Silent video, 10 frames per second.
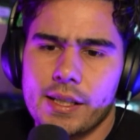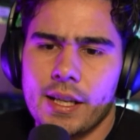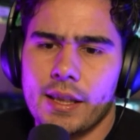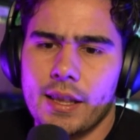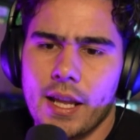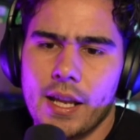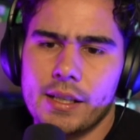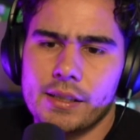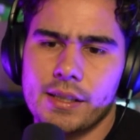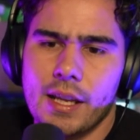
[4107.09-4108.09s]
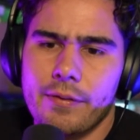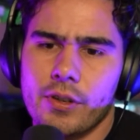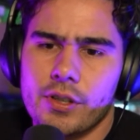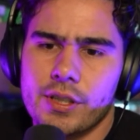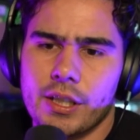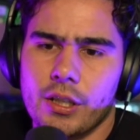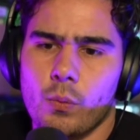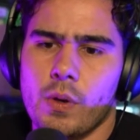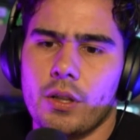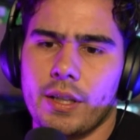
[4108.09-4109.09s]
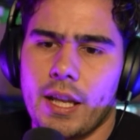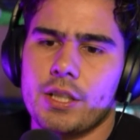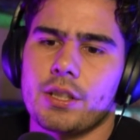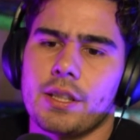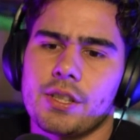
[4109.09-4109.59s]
and then Savers and Goodwill occasionally.